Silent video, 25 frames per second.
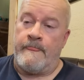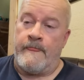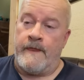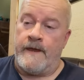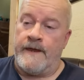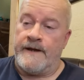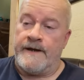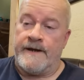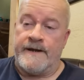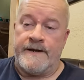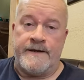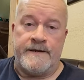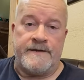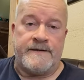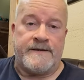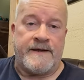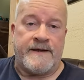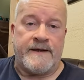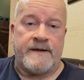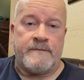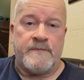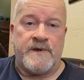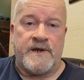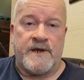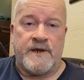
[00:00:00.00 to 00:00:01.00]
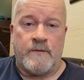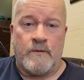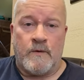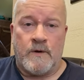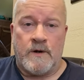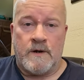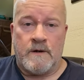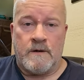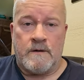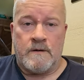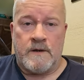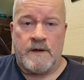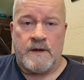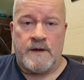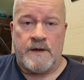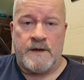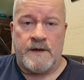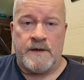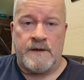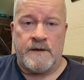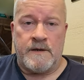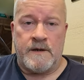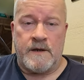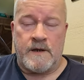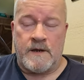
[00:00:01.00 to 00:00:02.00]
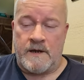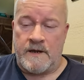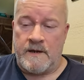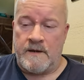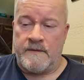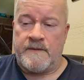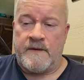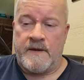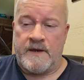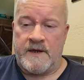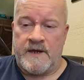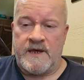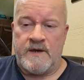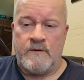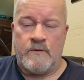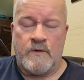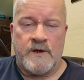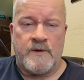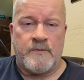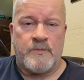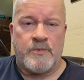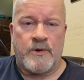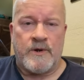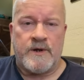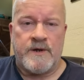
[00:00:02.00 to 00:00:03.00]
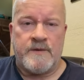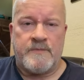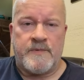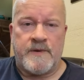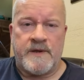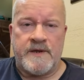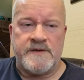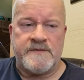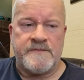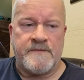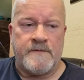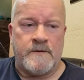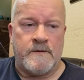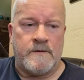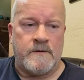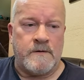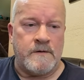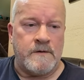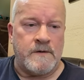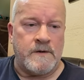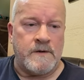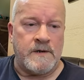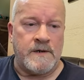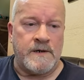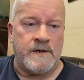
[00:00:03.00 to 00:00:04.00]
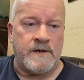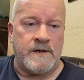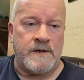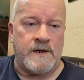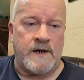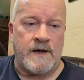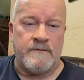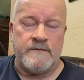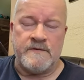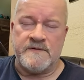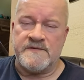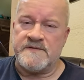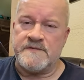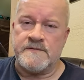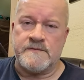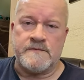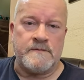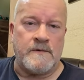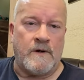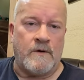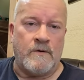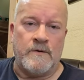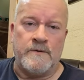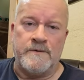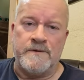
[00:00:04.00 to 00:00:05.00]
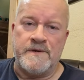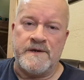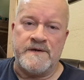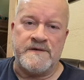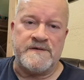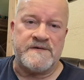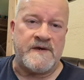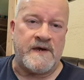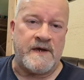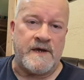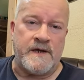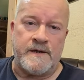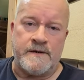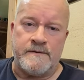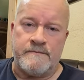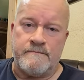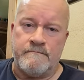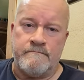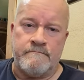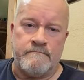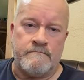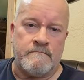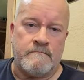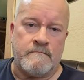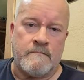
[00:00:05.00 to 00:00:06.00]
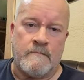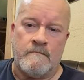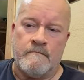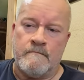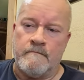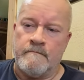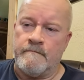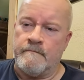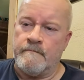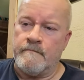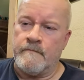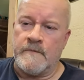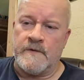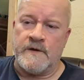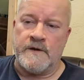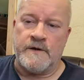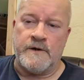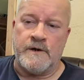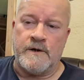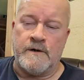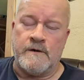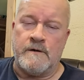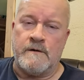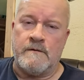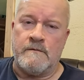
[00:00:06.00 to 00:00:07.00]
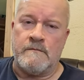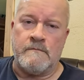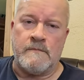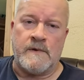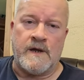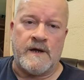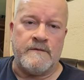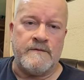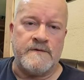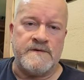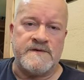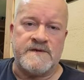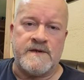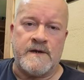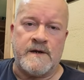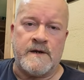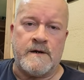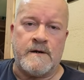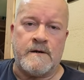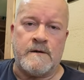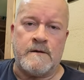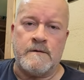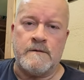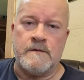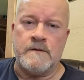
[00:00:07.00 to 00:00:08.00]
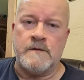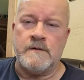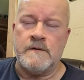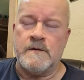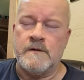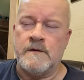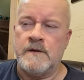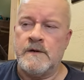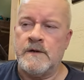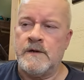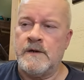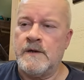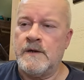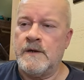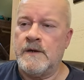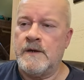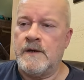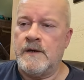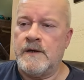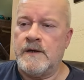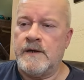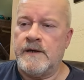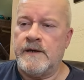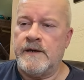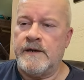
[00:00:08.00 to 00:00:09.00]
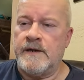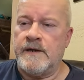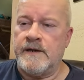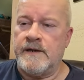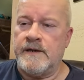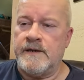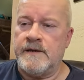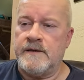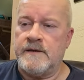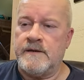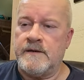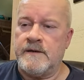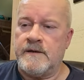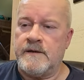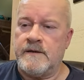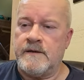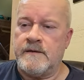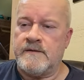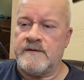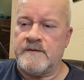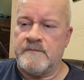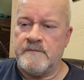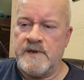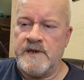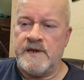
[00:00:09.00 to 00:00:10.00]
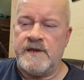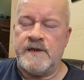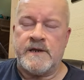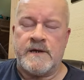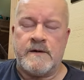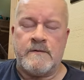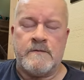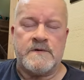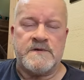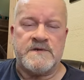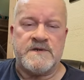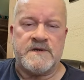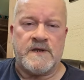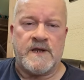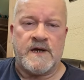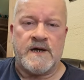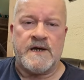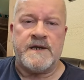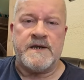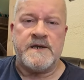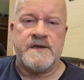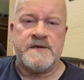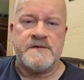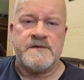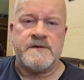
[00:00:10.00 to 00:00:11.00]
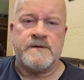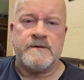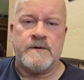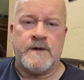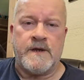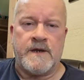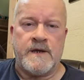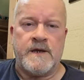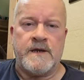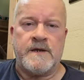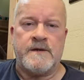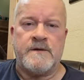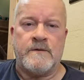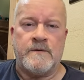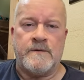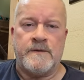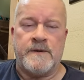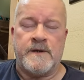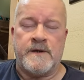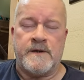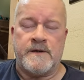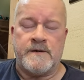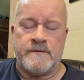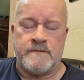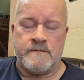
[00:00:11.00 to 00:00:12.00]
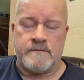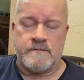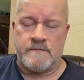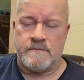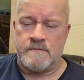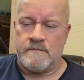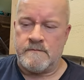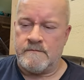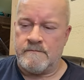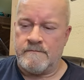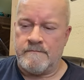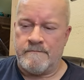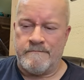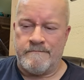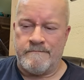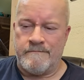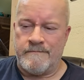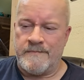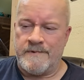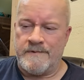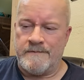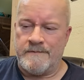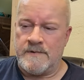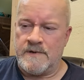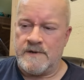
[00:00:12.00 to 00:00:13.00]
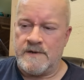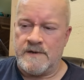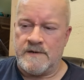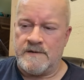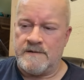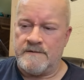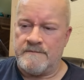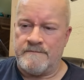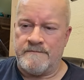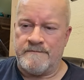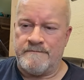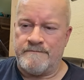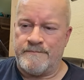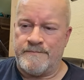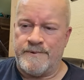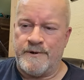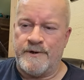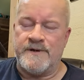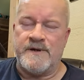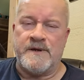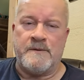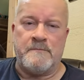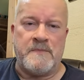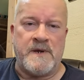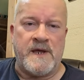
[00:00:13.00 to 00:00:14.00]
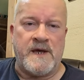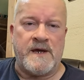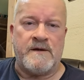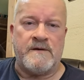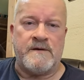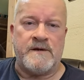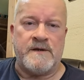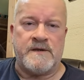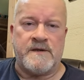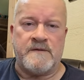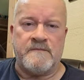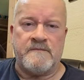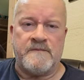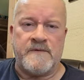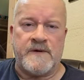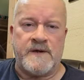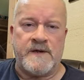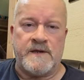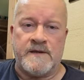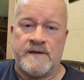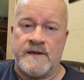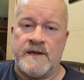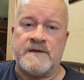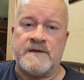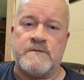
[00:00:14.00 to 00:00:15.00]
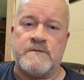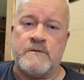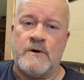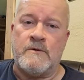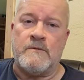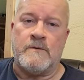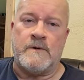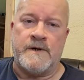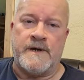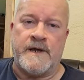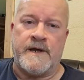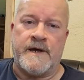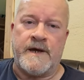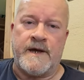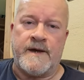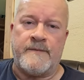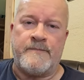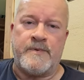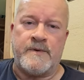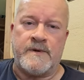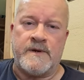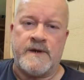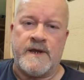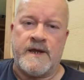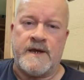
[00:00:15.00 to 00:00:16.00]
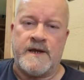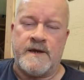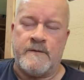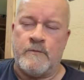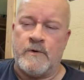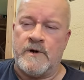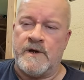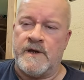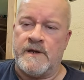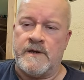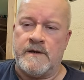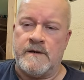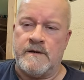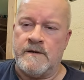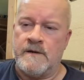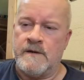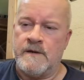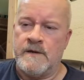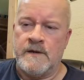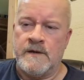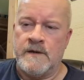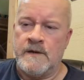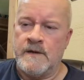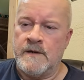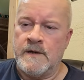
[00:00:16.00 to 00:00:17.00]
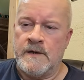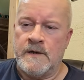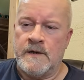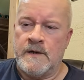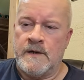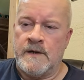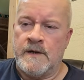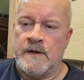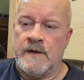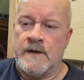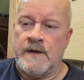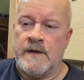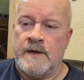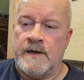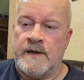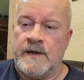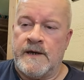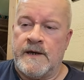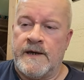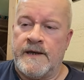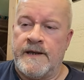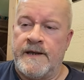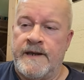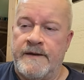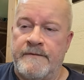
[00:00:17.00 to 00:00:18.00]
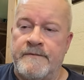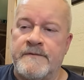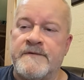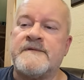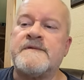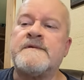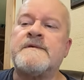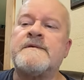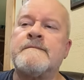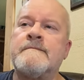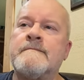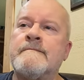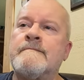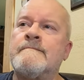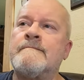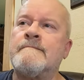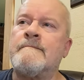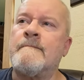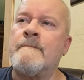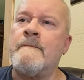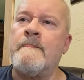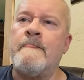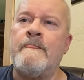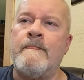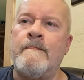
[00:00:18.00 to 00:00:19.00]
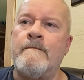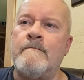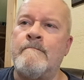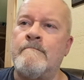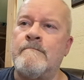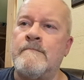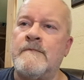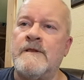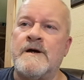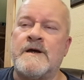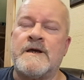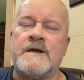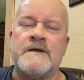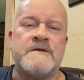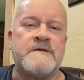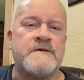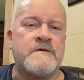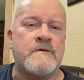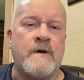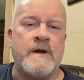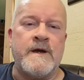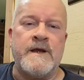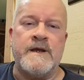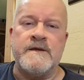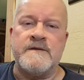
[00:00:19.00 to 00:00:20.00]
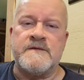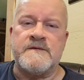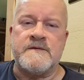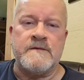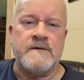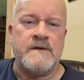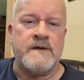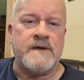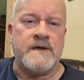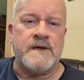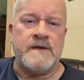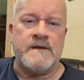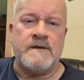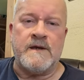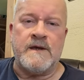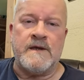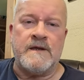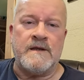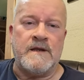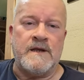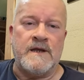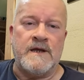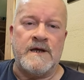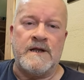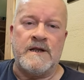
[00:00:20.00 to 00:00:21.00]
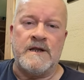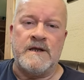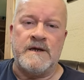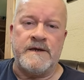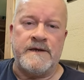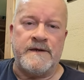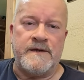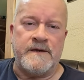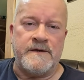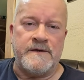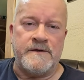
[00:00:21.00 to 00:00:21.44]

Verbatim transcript: And I didn't take him anywhere. And I think he went pretty peaceful. Uh, I was holding his head. You know, I was there, and to me that was a lot easier to handle than uh, putting him down at the vet, and what would have happened had he went. And he was looking straight at, at Lily.